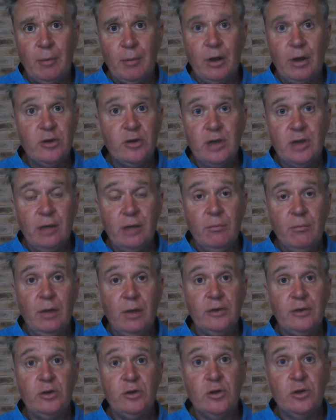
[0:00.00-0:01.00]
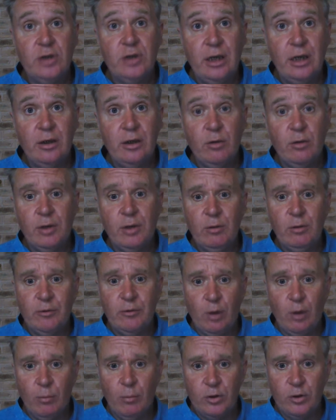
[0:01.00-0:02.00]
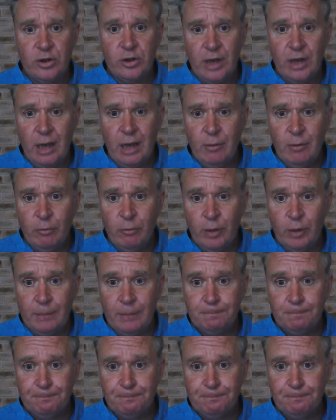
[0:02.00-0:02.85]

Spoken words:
because as I just said, I don't think we've got much time, have we?